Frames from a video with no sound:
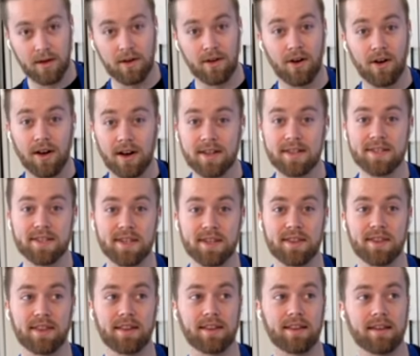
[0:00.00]
Honestly,
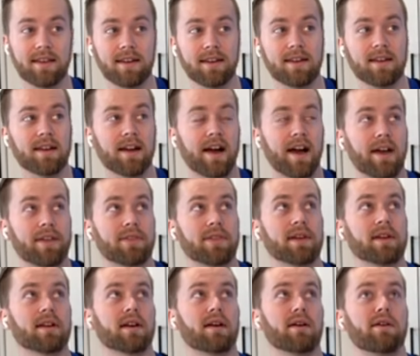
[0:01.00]
I
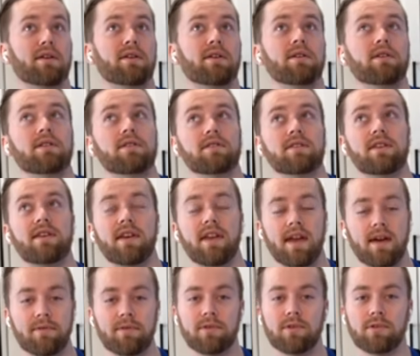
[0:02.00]
think I
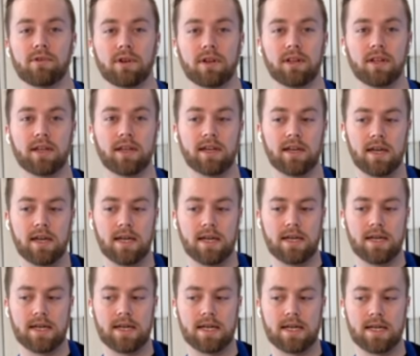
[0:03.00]
never really
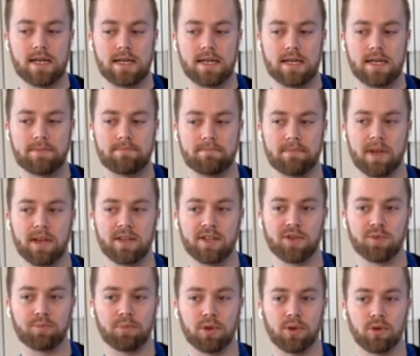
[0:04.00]

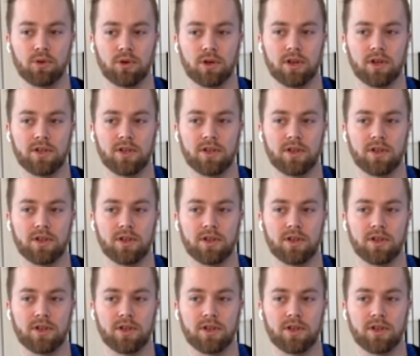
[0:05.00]
explored